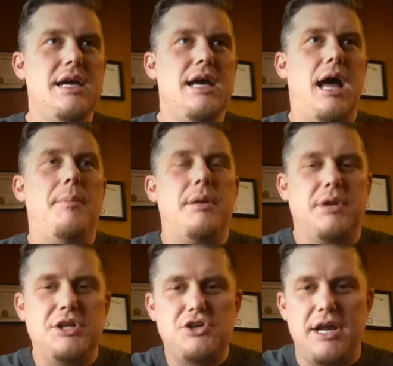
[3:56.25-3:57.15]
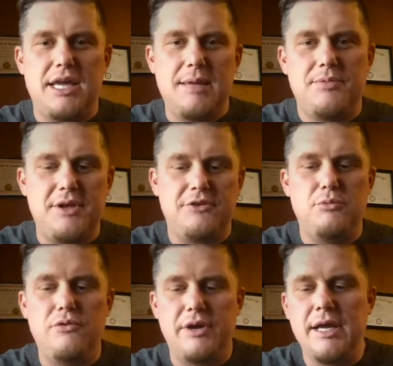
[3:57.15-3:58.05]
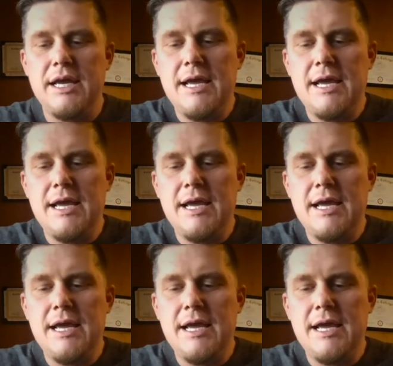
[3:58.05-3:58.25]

But I'm going to try and keep things moving.